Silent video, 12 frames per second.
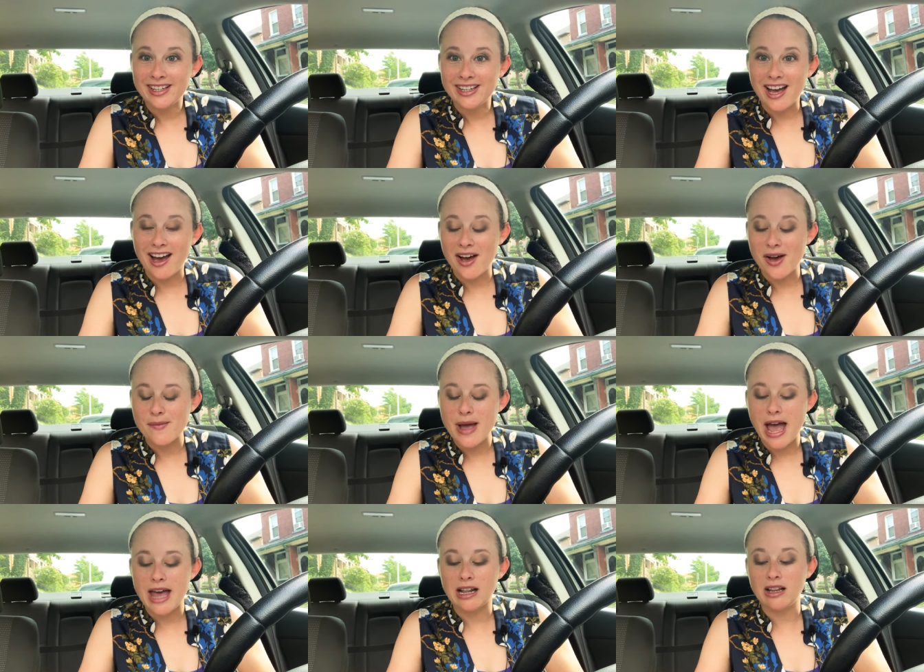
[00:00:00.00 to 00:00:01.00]
Um,
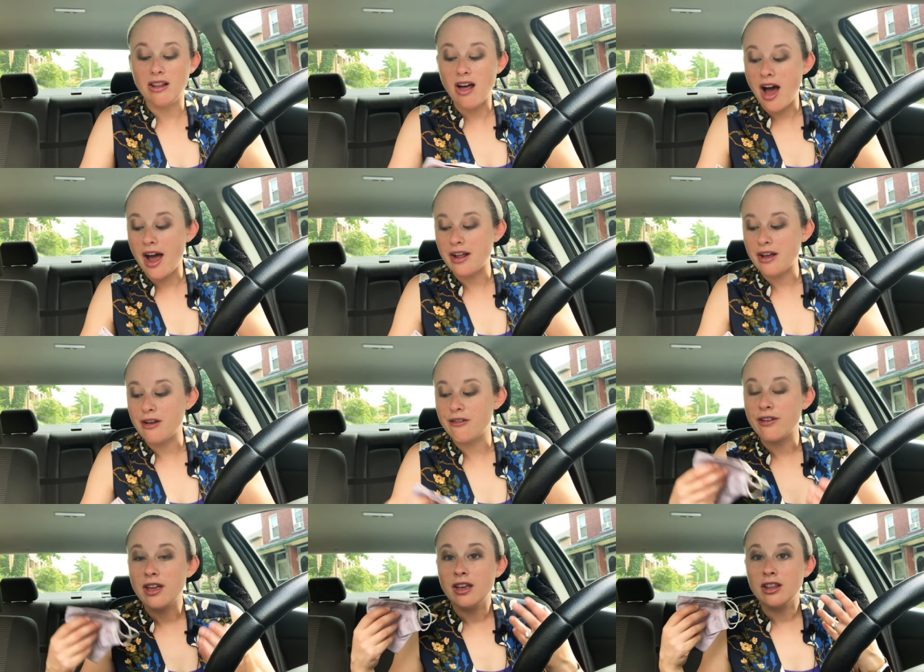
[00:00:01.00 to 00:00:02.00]
and a lot
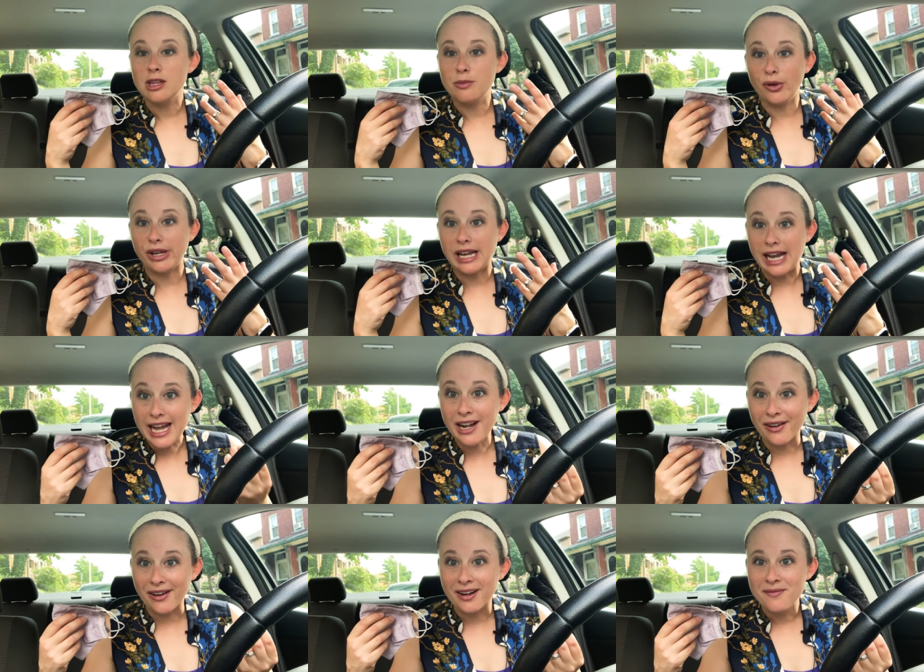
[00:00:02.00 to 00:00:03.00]
of the ability to
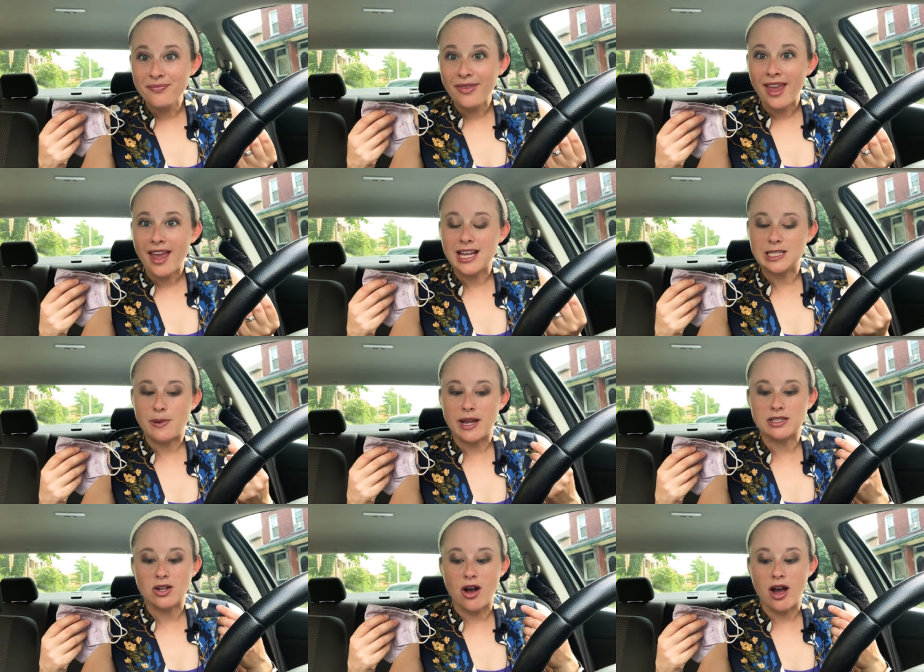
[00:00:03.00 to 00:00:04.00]
hear is
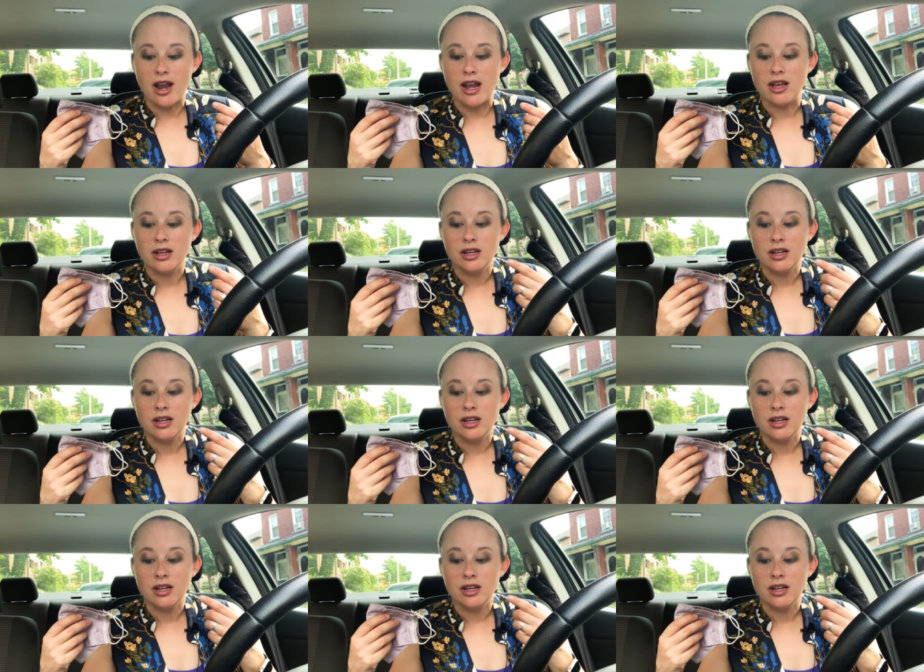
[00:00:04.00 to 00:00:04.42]
based on